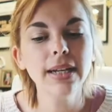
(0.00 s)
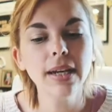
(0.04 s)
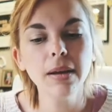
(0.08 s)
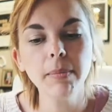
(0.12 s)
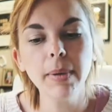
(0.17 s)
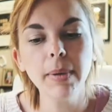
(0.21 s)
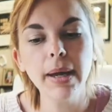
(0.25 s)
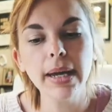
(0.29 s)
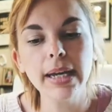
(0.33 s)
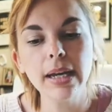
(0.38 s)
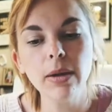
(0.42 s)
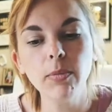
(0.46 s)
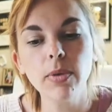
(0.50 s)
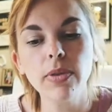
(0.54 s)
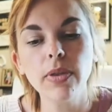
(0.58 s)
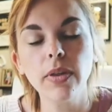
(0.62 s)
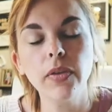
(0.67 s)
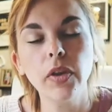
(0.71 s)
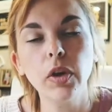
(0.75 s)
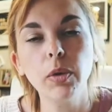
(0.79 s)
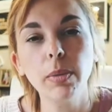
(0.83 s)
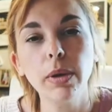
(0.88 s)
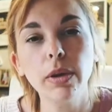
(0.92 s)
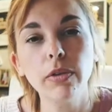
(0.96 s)
come back in with a
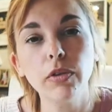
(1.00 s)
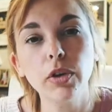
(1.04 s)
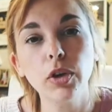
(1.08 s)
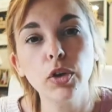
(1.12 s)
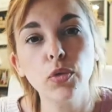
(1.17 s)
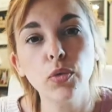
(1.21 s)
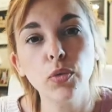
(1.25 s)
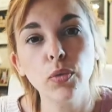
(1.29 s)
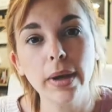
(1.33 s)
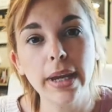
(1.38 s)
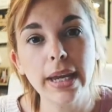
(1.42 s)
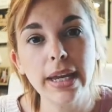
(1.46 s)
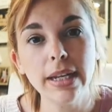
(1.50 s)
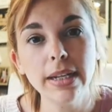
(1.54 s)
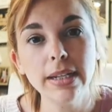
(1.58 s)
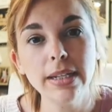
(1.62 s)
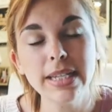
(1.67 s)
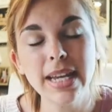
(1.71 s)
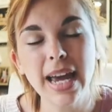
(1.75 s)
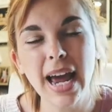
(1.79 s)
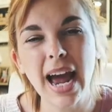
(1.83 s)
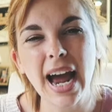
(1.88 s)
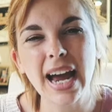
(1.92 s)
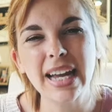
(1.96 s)
little bit of a green
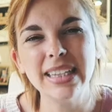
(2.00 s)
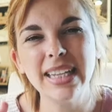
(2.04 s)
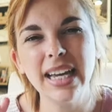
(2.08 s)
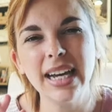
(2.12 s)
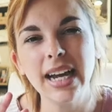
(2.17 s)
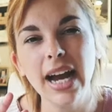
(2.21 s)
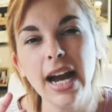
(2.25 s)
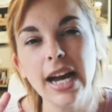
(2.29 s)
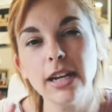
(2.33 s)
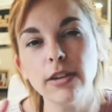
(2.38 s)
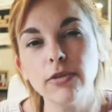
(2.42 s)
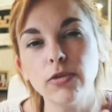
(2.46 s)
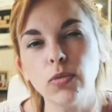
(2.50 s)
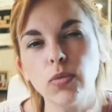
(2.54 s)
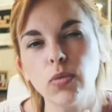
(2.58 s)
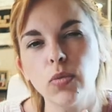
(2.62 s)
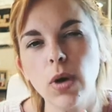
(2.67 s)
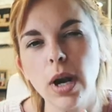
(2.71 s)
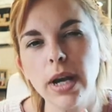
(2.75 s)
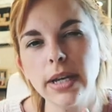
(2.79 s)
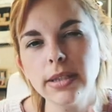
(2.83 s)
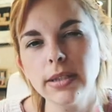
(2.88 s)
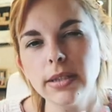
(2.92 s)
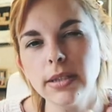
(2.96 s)
to add that kind of
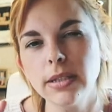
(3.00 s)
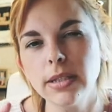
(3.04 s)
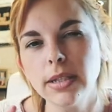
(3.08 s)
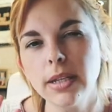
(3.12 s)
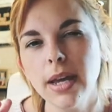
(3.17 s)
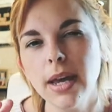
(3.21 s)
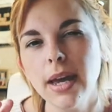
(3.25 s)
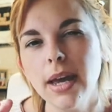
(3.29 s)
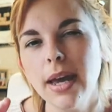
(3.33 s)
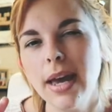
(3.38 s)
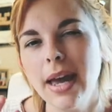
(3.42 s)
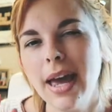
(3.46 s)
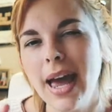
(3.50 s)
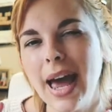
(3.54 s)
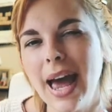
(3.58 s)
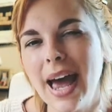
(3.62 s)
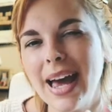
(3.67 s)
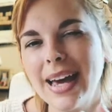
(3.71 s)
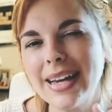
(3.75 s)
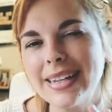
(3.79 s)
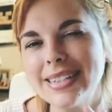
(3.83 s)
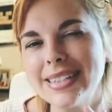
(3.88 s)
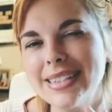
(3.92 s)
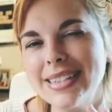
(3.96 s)
rust
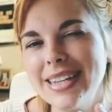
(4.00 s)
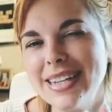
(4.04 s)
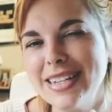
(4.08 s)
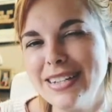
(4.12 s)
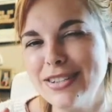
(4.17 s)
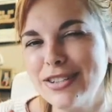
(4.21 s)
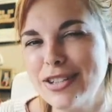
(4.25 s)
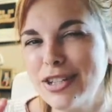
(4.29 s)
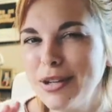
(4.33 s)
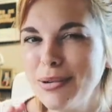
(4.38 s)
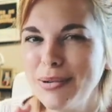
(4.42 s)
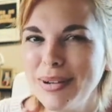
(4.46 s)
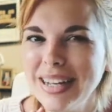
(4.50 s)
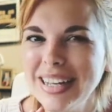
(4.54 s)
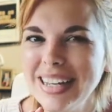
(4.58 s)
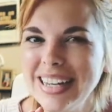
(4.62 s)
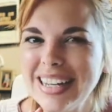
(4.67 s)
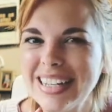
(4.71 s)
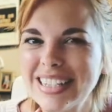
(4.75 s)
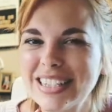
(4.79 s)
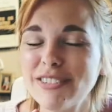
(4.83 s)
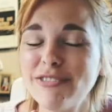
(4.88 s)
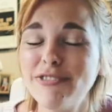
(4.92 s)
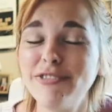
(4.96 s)
accent to it.
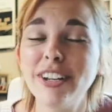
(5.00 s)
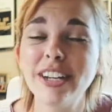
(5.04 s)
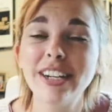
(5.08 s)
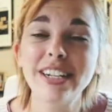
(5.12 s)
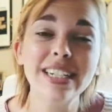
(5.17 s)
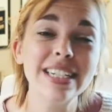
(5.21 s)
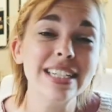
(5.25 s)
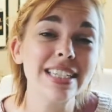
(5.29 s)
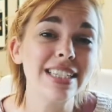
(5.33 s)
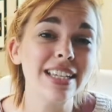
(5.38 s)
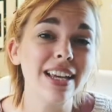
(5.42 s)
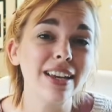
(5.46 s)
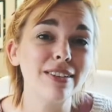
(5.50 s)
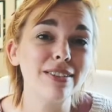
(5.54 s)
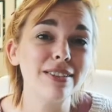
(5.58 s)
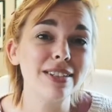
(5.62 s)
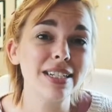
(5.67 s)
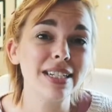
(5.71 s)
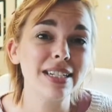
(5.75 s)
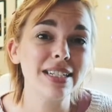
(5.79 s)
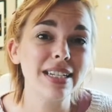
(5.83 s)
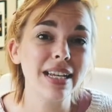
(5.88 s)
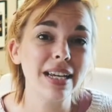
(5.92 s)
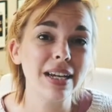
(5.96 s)
It's a very subtle
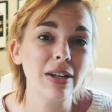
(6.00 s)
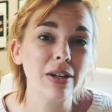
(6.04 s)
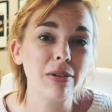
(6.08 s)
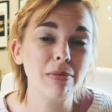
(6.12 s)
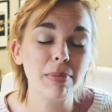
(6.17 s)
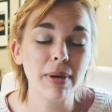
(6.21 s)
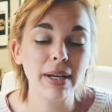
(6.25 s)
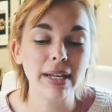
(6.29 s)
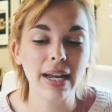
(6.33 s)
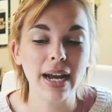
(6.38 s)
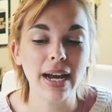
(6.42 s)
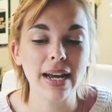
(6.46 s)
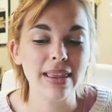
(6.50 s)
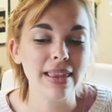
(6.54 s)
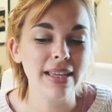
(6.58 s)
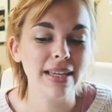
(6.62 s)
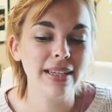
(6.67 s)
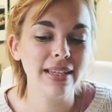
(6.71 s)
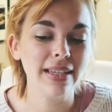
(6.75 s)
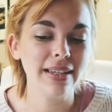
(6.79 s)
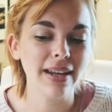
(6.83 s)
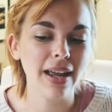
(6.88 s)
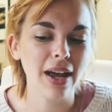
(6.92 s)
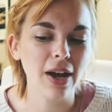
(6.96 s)
detail, but I think
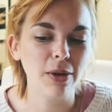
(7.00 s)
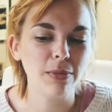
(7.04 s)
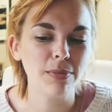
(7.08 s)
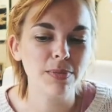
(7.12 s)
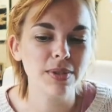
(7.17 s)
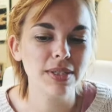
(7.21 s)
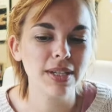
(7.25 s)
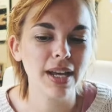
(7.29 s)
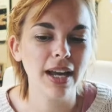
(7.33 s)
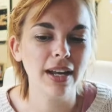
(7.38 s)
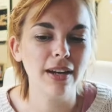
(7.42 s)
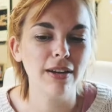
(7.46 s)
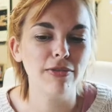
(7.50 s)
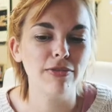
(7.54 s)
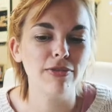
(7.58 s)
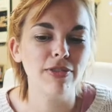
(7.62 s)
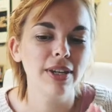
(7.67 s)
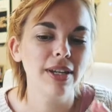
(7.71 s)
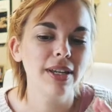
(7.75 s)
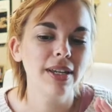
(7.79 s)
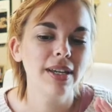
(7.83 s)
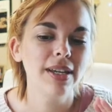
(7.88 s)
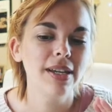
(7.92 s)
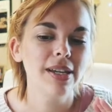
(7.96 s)
it helps kind of
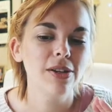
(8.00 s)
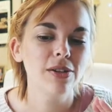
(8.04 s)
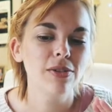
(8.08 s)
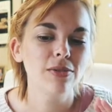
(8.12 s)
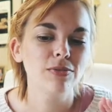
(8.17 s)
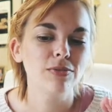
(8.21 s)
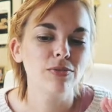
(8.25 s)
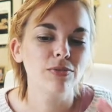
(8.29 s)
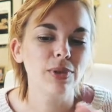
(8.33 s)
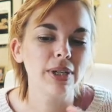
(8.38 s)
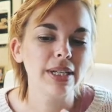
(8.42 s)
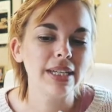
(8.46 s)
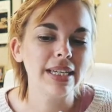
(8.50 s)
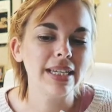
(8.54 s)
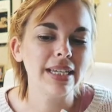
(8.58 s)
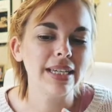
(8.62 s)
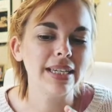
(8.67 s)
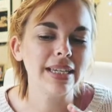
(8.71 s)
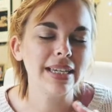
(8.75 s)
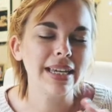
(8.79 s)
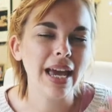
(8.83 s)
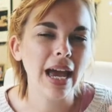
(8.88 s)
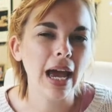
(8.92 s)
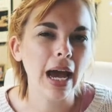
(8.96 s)

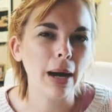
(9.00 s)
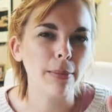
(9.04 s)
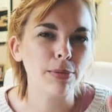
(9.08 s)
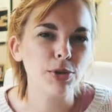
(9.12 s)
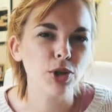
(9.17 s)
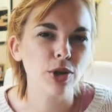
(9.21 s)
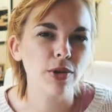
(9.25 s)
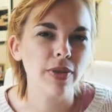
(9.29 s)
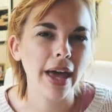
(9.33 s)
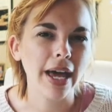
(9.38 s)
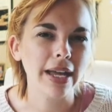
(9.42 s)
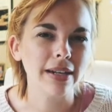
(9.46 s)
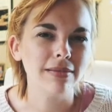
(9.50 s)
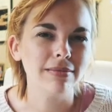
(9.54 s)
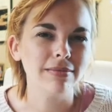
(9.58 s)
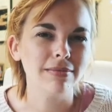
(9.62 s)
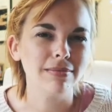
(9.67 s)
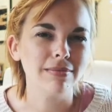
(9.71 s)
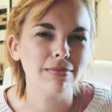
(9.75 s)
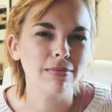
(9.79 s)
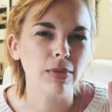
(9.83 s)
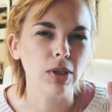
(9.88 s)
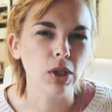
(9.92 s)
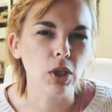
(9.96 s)
really capture that
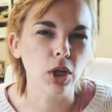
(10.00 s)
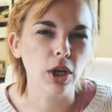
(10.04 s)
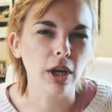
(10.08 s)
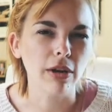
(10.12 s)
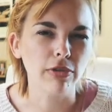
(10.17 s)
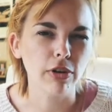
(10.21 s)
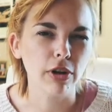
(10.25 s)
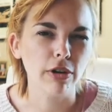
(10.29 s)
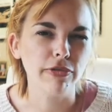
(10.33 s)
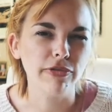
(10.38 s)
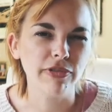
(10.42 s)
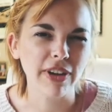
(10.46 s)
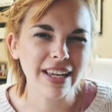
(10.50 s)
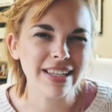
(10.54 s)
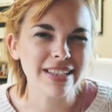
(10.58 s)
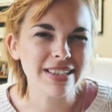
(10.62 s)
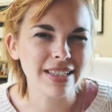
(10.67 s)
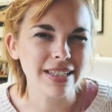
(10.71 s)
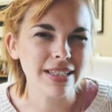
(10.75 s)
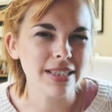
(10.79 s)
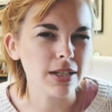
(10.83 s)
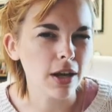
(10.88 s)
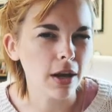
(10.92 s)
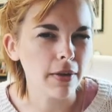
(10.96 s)
look of her face
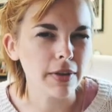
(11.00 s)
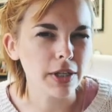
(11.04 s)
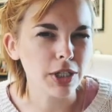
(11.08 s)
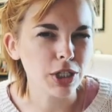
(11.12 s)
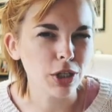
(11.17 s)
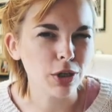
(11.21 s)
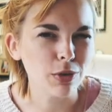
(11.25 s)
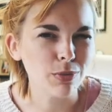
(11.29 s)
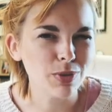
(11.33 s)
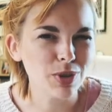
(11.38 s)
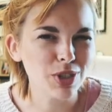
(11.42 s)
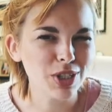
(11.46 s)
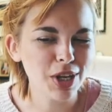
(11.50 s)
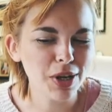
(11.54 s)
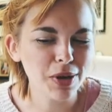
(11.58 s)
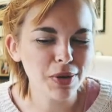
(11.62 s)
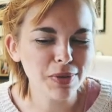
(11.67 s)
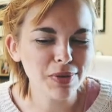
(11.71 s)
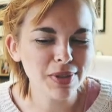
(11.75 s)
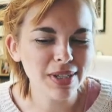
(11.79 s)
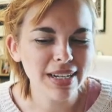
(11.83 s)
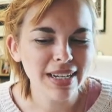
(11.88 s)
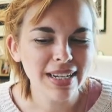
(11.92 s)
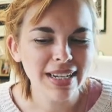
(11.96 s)
that's on the
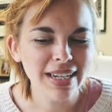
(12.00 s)
tombstone.